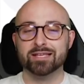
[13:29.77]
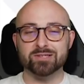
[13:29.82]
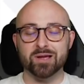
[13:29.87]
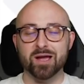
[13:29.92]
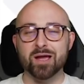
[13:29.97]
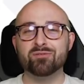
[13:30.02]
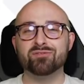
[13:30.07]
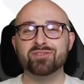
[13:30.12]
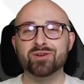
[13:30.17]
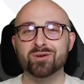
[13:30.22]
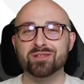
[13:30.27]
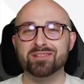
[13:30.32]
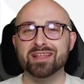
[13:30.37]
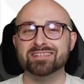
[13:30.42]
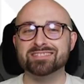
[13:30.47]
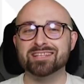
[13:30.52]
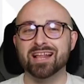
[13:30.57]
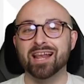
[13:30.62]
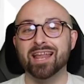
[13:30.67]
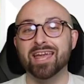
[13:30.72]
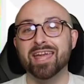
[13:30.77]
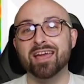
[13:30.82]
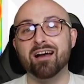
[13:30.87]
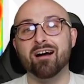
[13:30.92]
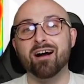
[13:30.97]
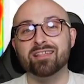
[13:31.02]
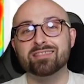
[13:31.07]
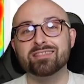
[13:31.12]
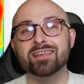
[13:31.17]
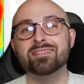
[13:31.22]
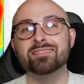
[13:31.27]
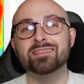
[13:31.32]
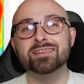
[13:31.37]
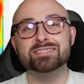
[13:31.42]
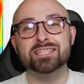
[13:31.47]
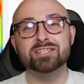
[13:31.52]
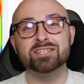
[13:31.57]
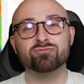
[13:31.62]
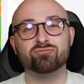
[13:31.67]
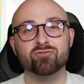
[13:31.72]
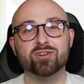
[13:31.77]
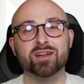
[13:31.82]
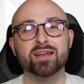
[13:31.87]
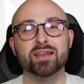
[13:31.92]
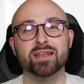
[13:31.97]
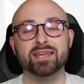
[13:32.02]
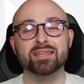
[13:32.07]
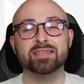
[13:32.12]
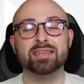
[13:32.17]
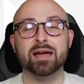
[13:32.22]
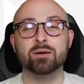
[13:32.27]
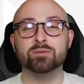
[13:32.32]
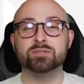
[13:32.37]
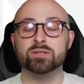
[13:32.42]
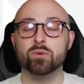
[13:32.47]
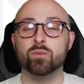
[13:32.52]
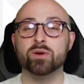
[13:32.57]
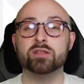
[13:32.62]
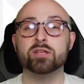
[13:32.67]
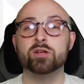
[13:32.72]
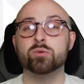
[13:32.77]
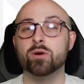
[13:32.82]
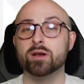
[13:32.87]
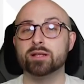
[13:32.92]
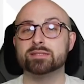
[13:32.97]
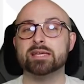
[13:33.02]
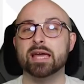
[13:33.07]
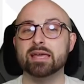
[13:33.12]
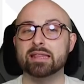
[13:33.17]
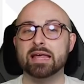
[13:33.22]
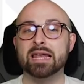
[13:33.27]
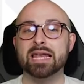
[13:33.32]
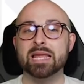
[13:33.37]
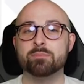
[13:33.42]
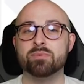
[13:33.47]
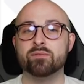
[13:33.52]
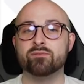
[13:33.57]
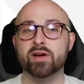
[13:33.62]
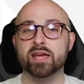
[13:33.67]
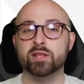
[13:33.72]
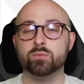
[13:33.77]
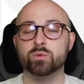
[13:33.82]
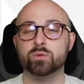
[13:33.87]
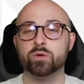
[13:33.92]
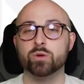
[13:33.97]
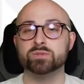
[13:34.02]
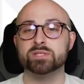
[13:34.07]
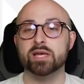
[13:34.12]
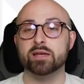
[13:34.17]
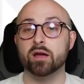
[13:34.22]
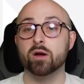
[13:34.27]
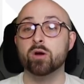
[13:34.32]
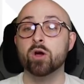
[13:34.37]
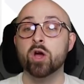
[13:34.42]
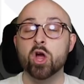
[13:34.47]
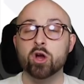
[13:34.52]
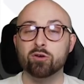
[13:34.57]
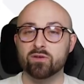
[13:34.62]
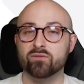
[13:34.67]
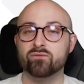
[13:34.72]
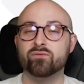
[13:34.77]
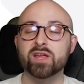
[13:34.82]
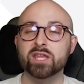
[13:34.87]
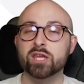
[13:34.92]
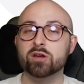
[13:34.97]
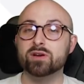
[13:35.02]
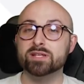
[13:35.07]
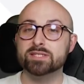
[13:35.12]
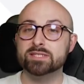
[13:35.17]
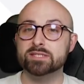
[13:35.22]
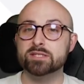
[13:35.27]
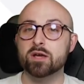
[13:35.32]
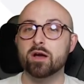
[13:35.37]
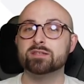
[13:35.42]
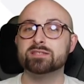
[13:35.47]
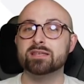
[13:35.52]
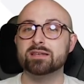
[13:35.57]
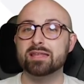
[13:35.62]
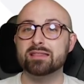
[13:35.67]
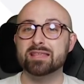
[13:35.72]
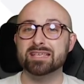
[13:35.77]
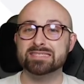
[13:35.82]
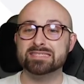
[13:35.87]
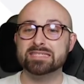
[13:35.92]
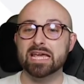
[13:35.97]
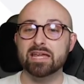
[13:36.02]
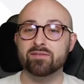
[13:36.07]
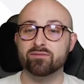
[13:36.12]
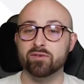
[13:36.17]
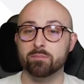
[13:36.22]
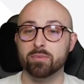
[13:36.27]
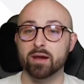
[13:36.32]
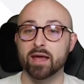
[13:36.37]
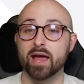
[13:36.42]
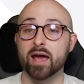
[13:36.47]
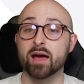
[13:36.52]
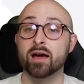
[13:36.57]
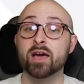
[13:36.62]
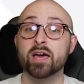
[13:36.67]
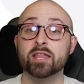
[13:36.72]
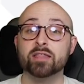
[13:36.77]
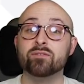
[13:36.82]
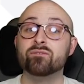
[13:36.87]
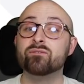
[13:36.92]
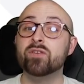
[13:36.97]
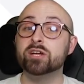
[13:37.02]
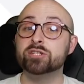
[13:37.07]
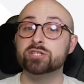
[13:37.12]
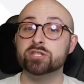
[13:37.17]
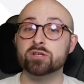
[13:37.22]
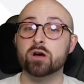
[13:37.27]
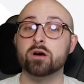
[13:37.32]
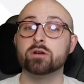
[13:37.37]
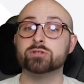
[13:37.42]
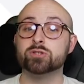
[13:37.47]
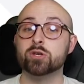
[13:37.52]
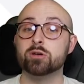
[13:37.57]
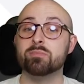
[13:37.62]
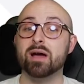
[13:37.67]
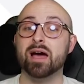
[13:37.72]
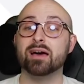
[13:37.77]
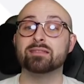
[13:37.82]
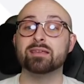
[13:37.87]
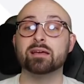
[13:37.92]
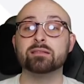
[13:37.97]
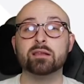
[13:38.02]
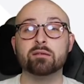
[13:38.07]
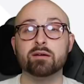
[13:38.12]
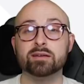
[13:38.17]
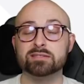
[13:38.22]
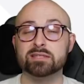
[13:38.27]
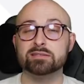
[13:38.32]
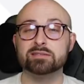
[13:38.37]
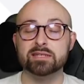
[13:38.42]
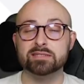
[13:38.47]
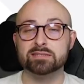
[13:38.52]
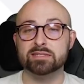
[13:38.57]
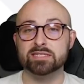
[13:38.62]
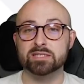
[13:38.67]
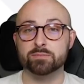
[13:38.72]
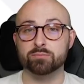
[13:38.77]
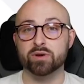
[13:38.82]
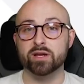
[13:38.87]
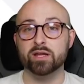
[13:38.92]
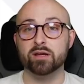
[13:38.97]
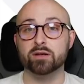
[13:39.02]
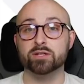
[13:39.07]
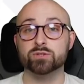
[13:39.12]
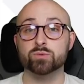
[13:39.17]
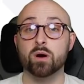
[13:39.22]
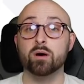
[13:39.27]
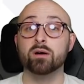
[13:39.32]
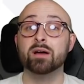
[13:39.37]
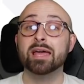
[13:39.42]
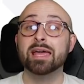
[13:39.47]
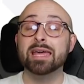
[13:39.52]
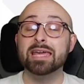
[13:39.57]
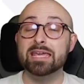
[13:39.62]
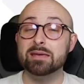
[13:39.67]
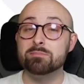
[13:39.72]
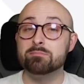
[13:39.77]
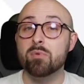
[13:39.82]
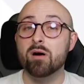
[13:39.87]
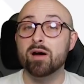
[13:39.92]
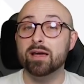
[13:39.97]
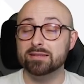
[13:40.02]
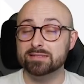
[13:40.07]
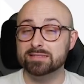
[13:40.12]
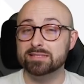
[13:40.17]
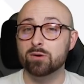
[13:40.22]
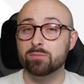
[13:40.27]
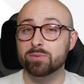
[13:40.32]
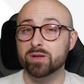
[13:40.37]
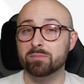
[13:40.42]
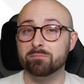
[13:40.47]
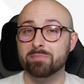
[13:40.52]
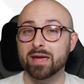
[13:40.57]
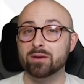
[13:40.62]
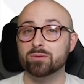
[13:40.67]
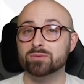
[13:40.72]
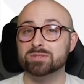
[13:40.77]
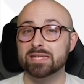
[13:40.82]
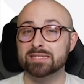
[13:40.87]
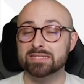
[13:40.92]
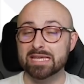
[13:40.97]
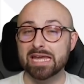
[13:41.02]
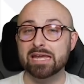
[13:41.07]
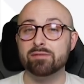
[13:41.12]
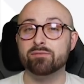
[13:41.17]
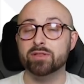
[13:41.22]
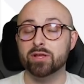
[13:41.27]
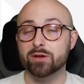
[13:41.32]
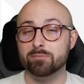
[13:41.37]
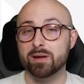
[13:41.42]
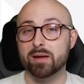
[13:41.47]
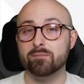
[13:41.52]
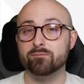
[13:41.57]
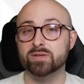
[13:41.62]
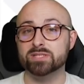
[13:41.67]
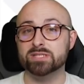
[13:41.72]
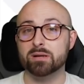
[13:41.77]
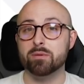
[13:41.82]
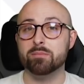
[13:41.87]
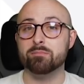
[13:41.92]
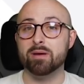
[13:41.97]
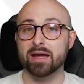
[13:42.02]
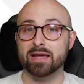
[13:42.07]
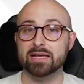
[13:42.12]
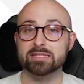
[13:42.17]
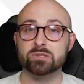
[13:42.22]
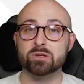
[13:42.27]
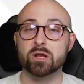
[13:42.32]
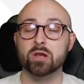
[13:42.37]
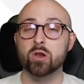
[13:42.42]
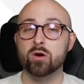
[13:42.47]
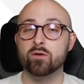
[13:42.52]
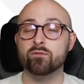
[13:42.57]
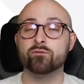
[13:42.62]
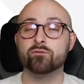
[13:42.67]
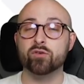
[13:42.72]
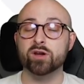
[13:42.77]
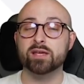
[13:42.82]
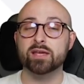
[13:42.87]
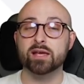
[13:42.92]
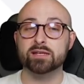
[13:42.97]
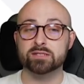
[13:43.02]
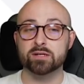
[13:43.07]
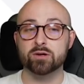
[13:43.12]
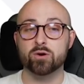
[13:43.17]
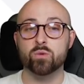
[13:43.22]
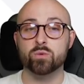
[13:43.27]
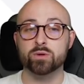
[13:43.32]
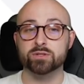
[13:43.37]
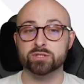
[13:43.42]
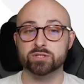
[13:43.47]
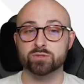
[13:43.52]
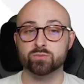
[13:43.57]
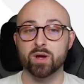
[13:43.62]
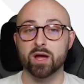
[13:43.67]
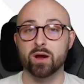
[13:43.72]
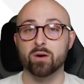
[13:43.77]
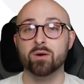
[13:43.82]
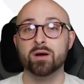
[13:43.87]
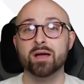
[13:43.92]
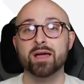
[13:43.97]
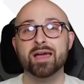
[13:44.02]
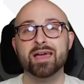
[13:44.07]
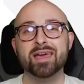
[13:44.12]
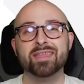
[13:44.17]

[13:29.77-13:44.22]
So hopefully all of that's clear. I think this is really down to whether you want to take that leap of faith with Coutinho. Raphinha is certainly the safer player. The fixtures aren't too bad. The underlying statistics are pretty good as well. He might still be on penalties, even though Bamford's coming back. He's on a lot of free kicks and corners as well.